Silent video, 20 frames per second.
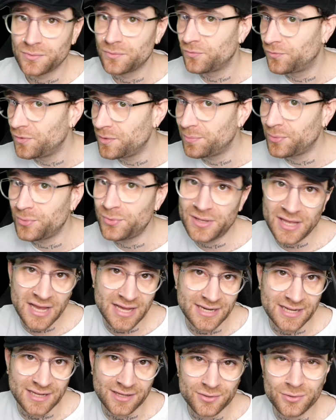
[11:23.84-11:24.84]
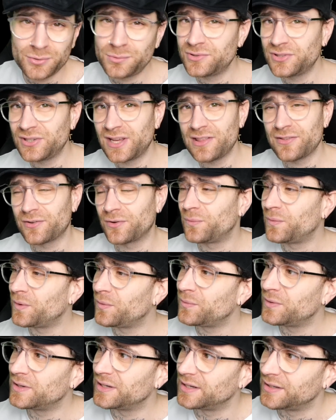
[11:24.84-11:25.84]
FootballYannick, all together in
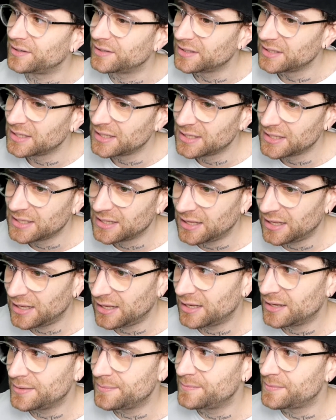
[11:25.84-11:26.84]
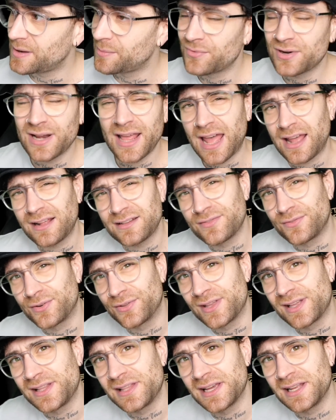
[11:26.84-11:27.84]
one word. I'm really active on
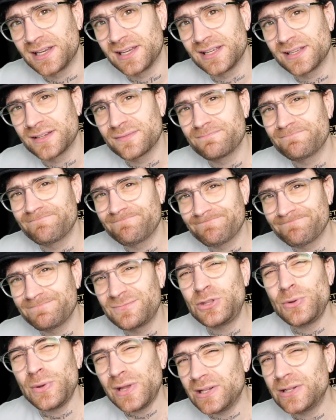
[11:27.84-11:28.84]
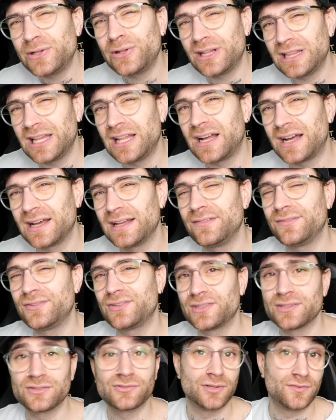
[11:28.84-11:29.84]
there lately. Doing a lot of
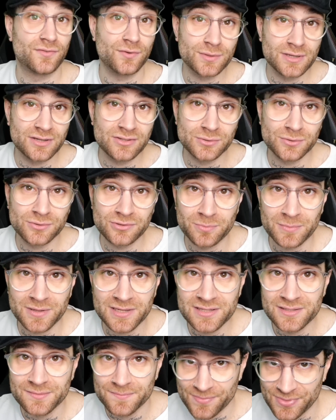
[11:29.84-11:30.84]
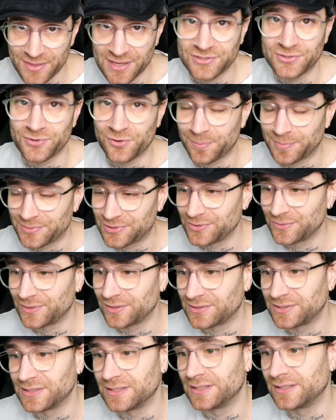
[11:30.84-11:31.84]
lives. So if you want to talk to me, there's your
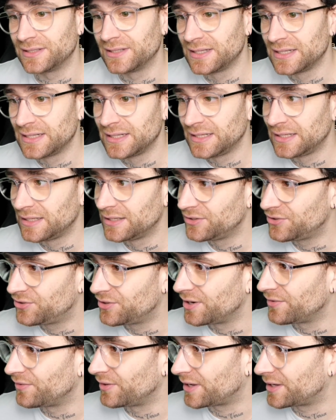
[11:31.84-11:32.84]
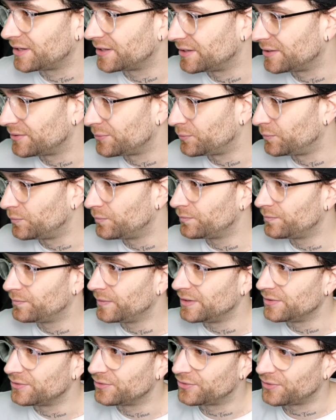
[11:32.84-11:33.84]
opportunity. Should have like a
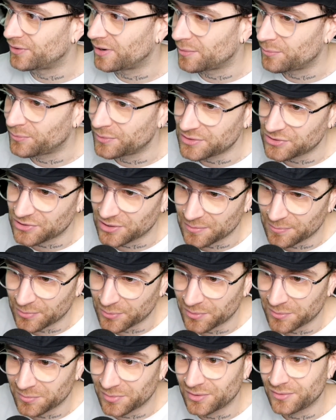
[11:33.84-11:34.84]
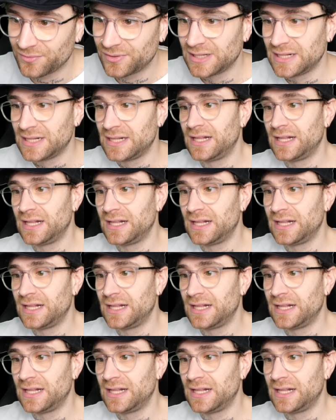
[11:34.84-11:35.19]
Instagram widget, but we move.